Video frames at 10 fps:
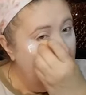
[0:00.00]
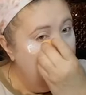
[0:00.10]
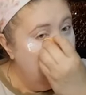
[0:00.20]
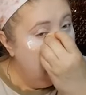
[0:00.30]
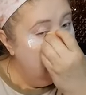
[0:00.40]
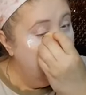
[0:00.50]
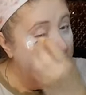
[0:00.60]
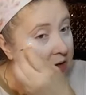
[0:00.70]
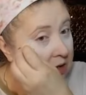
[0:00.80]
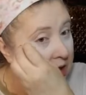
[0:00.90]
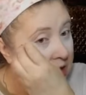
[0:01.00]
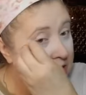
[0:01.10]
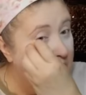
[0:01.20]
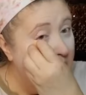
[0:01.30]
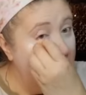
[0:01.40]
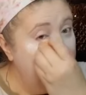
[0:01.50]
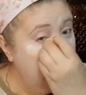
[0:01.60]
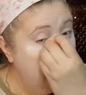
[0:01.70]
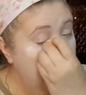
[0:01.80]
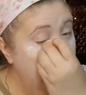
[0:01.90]
And one of the things I
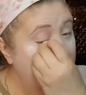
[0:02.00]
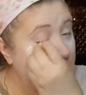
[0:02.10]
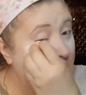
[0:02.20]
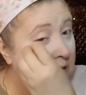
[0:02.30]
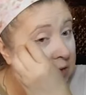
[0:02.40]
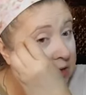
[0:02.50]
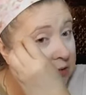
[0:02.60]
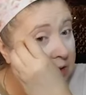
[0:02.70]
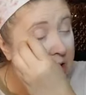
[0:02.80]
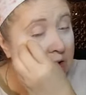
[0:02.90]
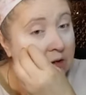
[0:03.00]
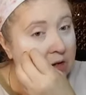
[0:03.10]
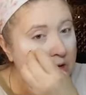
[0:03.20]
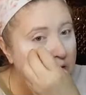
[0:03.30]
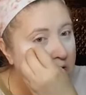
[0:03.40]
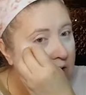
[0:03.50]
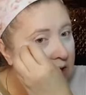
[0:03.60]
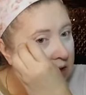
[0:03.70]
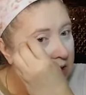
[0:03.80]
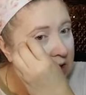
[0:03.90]
admire about Emma Smith
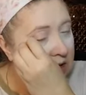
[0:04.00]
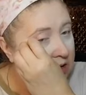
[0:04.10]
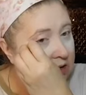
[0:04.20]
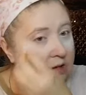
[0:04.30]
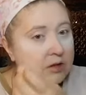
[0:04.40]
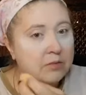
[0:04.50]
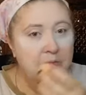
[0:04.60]
is